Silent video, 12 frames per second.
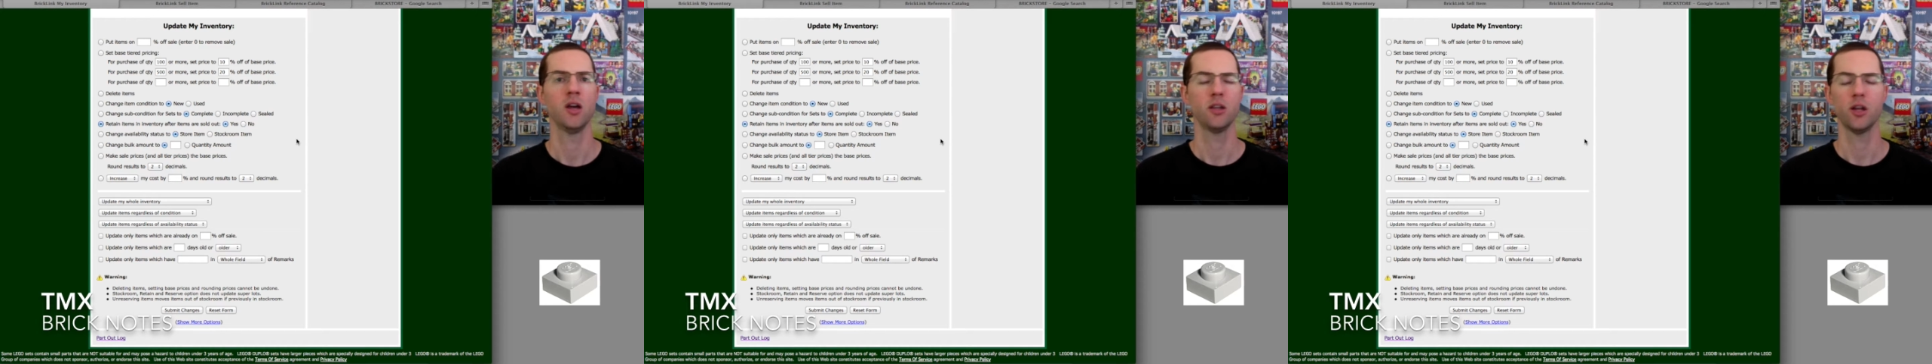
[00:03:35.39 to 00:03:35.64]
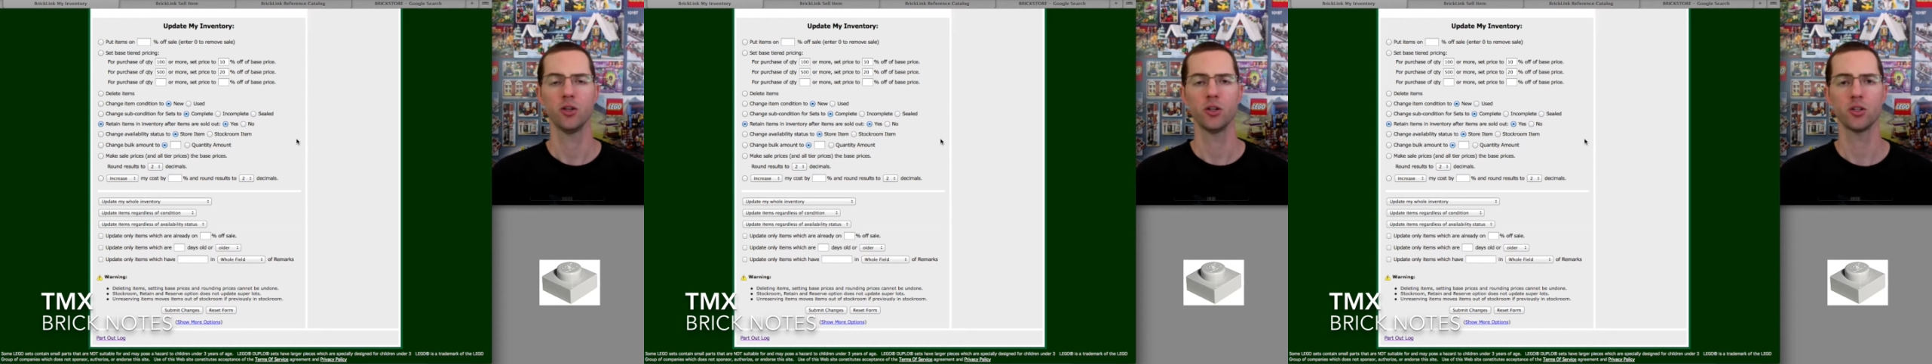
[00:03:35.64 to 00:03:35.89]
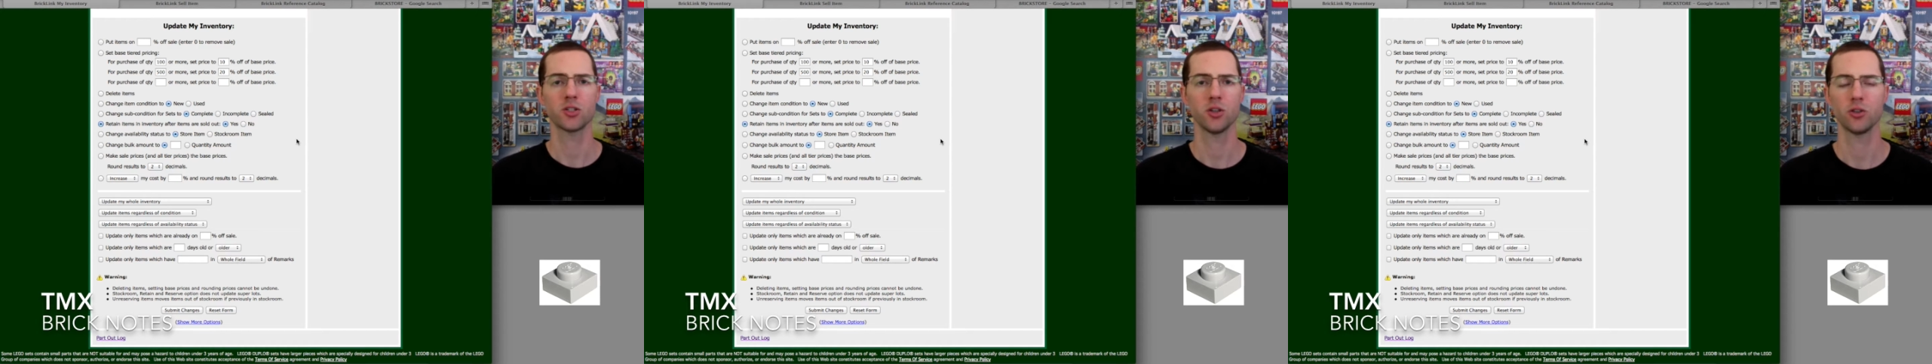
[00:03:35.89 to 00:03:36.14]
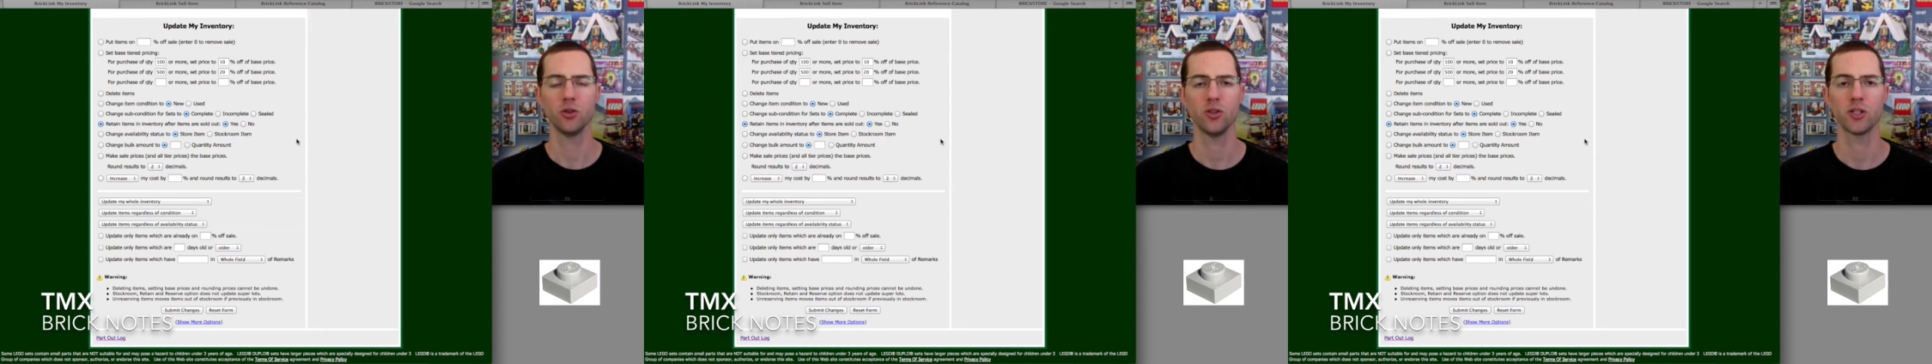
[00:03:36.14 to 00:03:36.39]
Now you can still
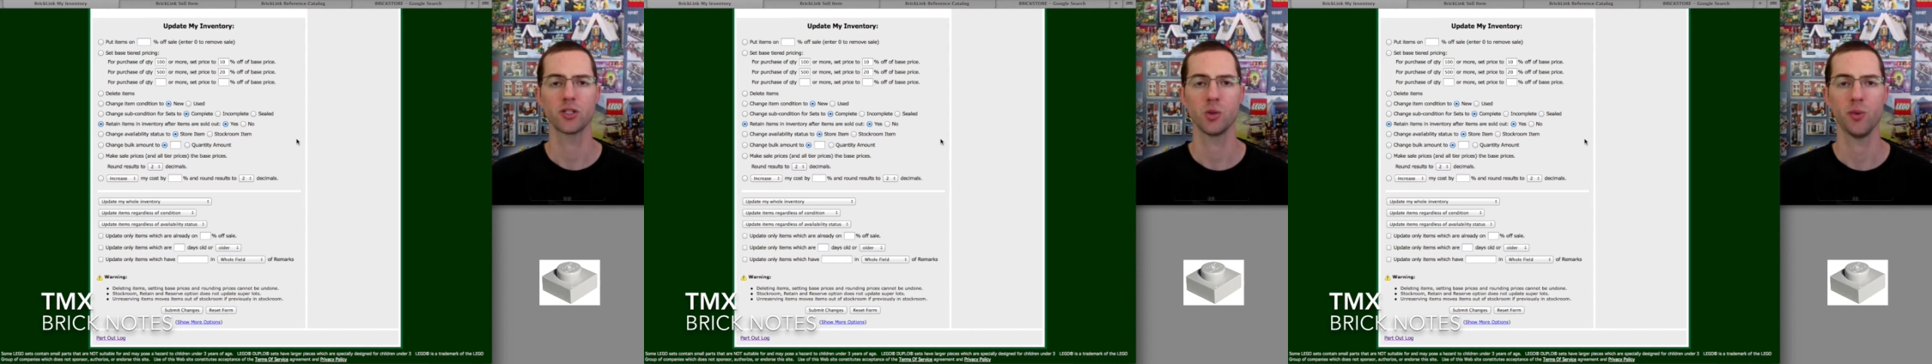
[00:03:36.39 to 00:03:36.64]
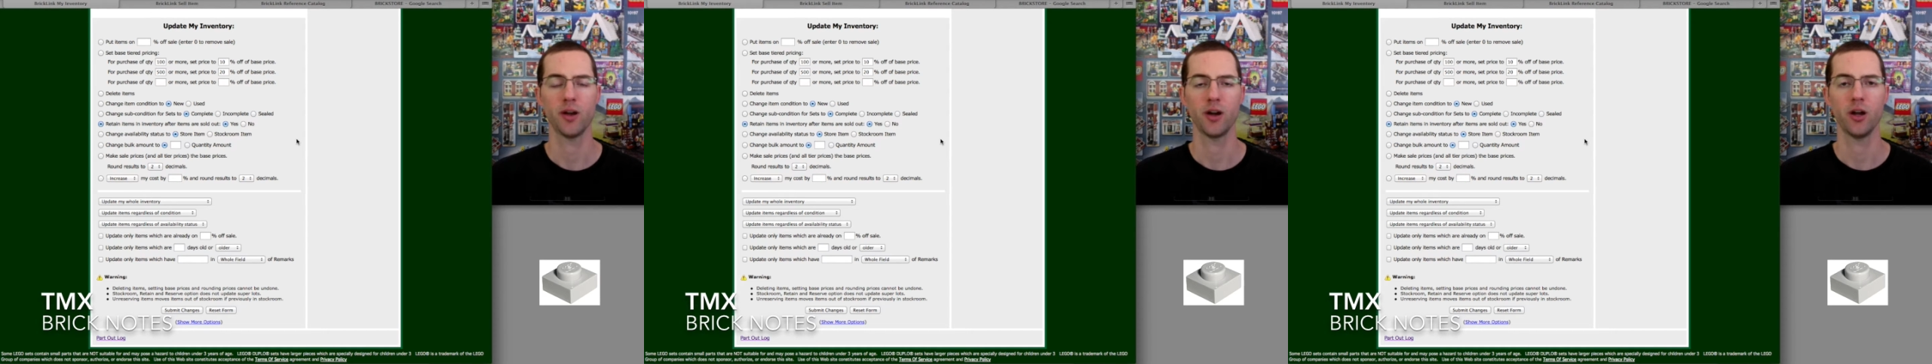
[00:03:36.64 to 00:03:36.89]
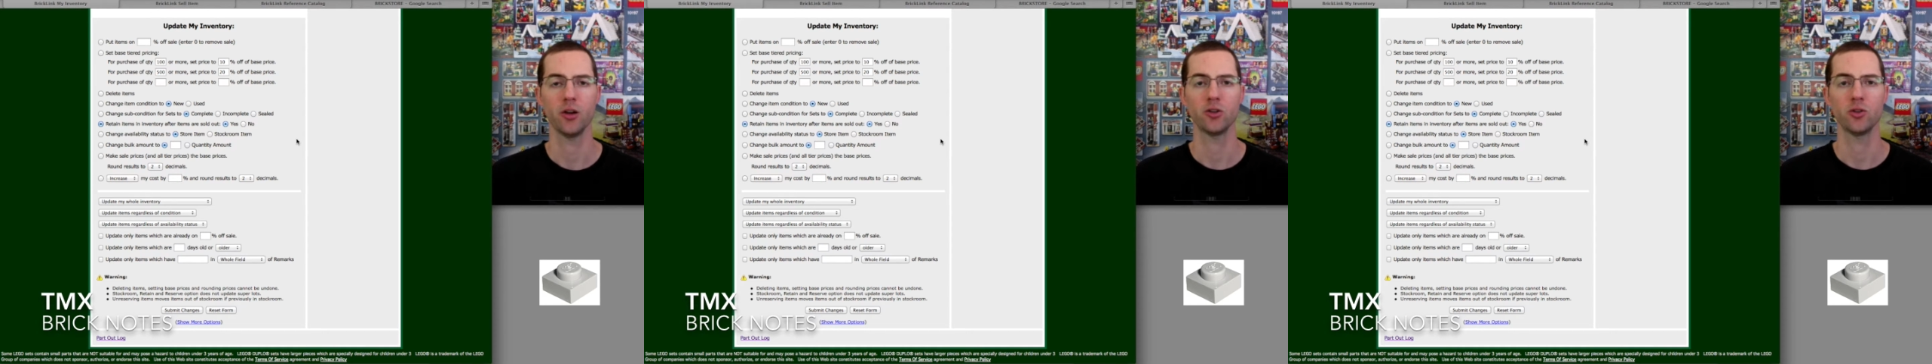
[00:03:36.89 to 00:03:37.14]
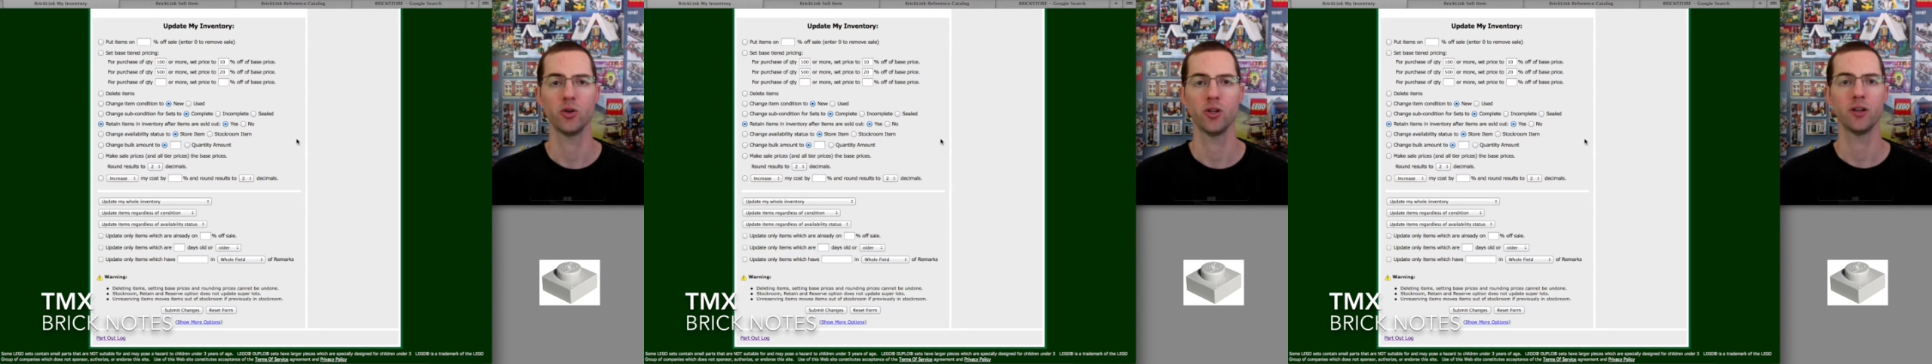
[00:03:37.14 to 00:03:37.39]
do this no matter how you're
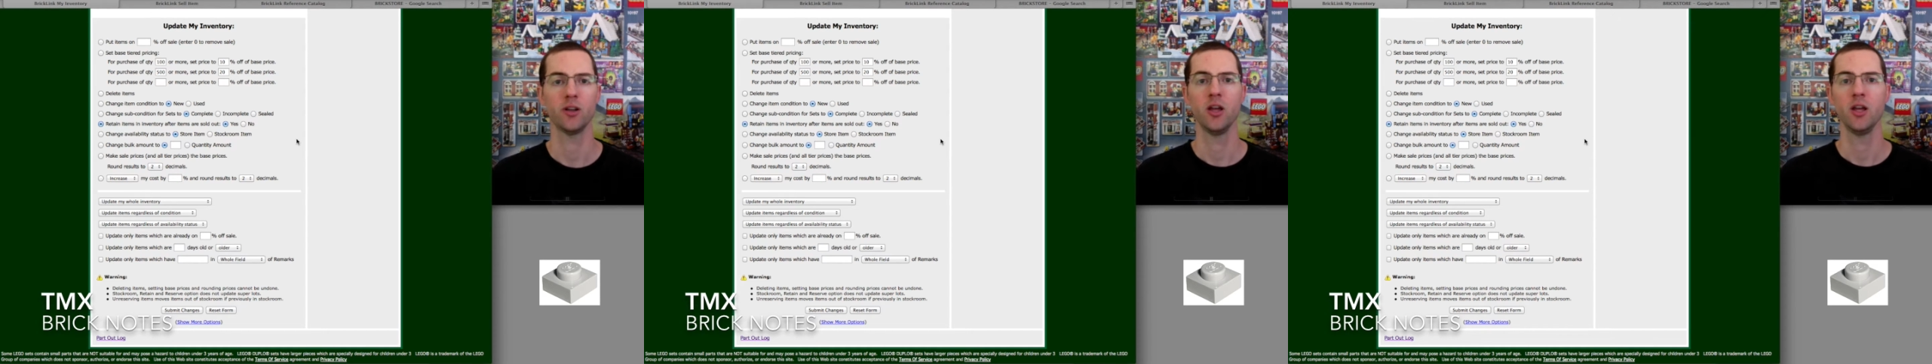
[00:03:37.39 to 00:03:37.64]
doing it.